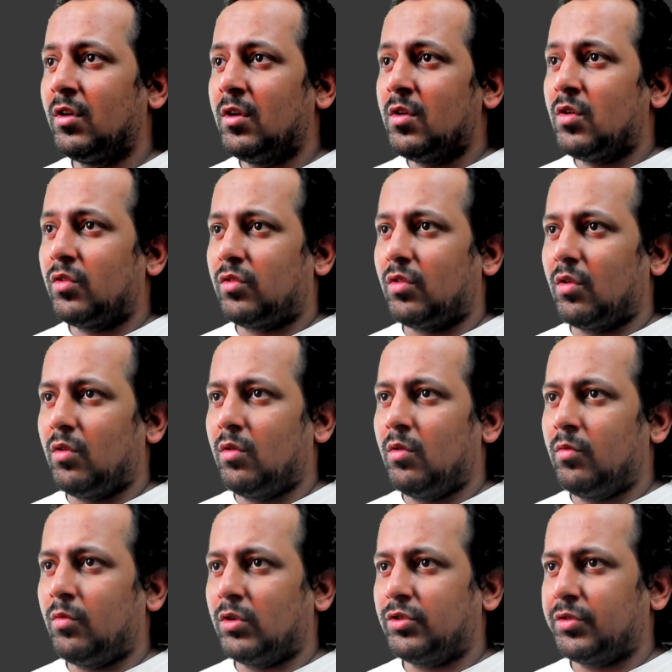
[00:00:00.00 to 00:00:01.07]
So
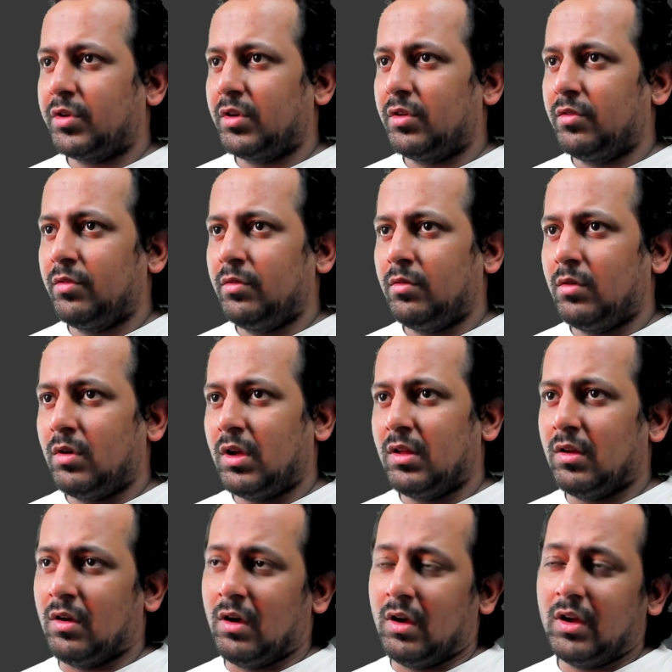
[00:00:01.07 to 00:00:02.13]
what you can do,
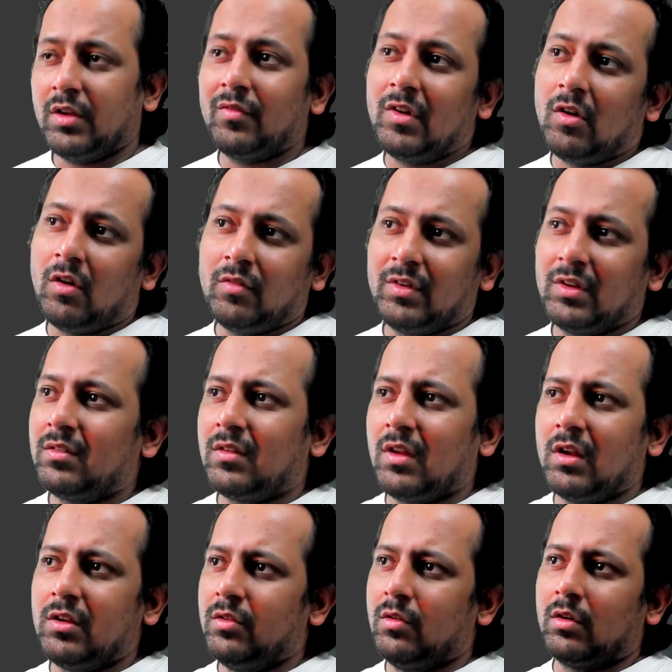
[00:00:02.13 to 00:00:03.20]
it will always tell
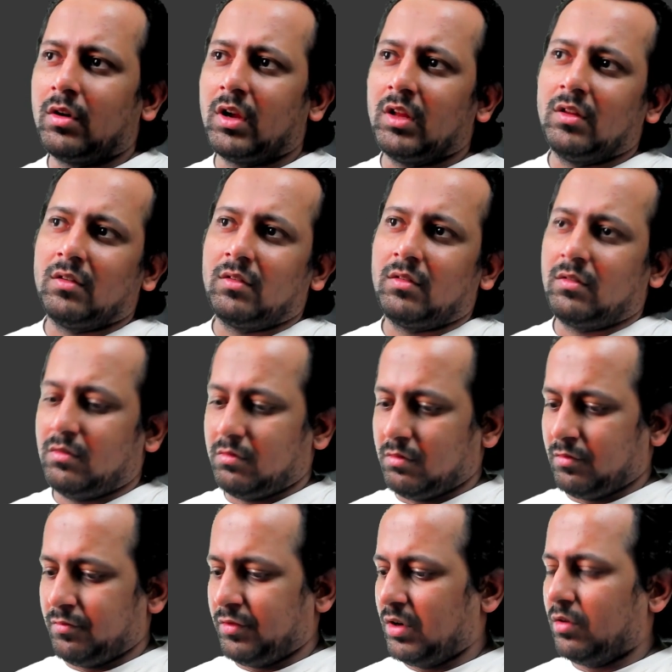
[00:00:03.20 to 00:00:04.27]
you, okay, this
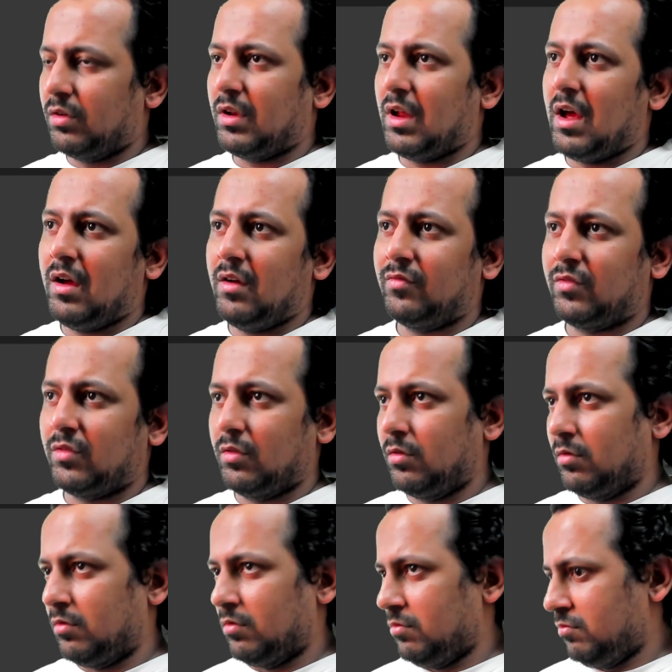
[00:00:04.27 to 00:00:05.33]
we don't have,
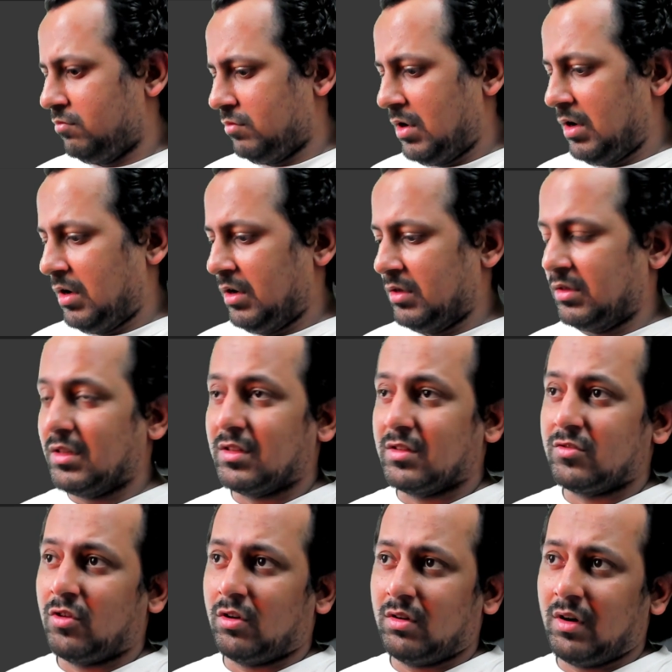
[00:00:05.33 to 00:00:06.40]
so this is
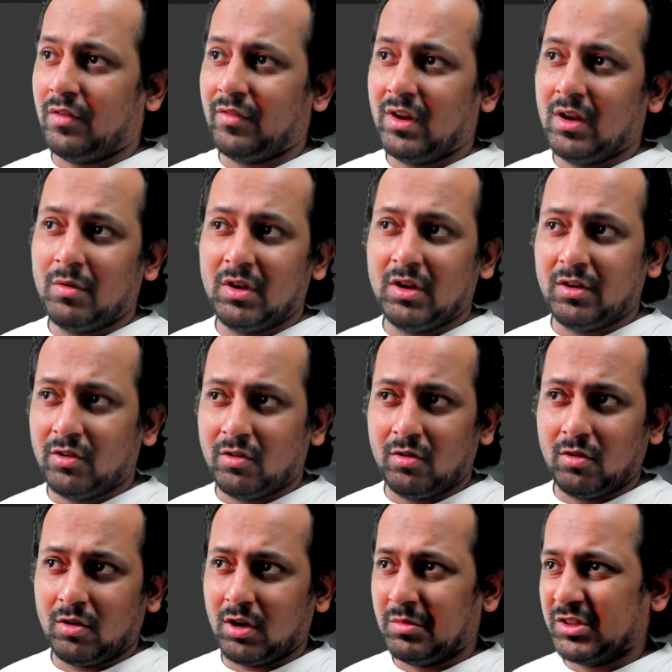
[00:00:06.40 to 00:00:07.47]
not available in your
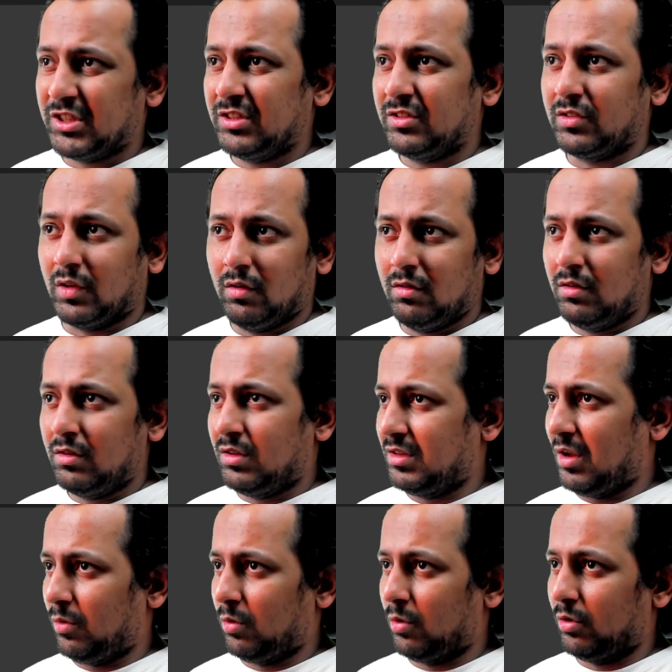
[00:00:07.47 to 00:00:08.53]
local machine, so
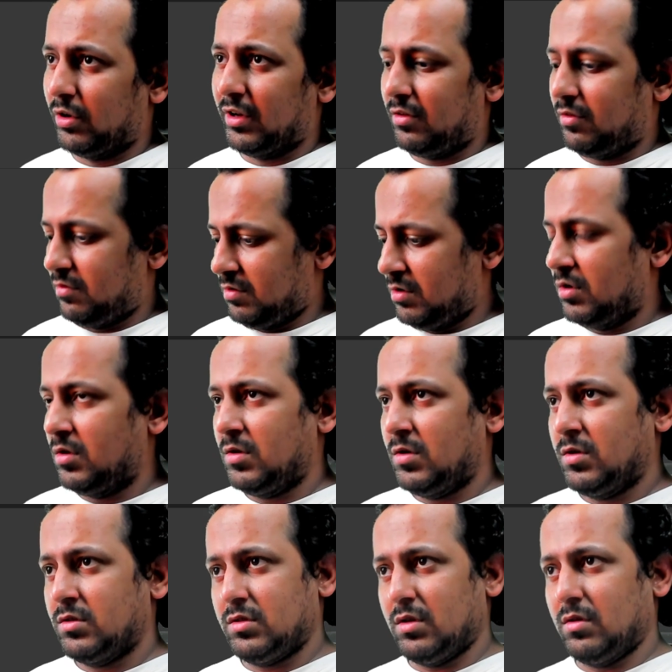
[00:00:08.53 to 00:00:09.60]
download it.
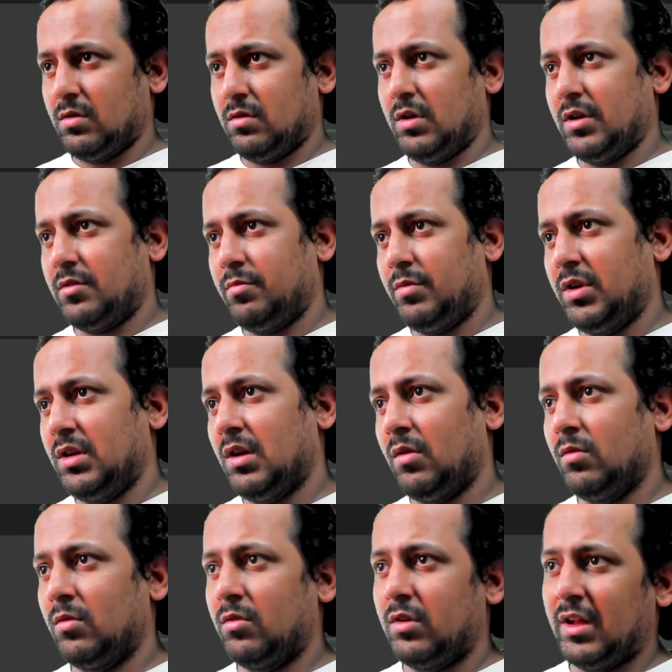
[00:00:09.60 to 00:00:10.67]
So let me
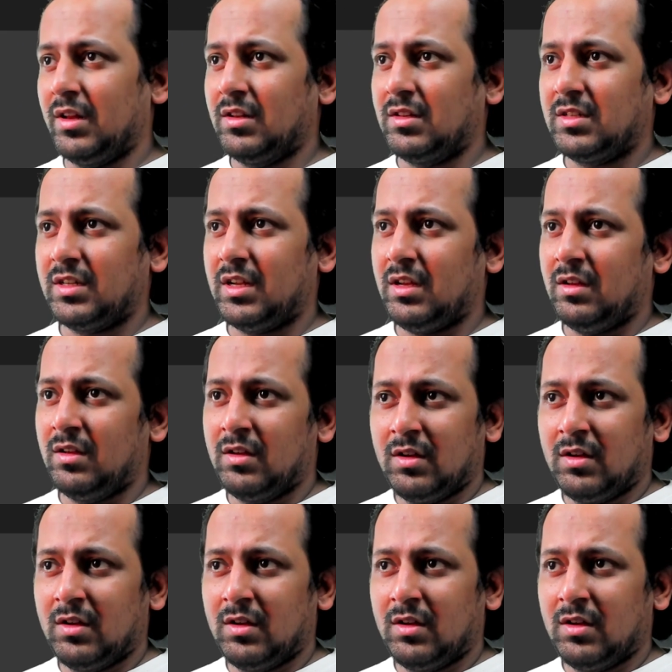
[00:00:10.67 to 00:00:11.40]
download NLTK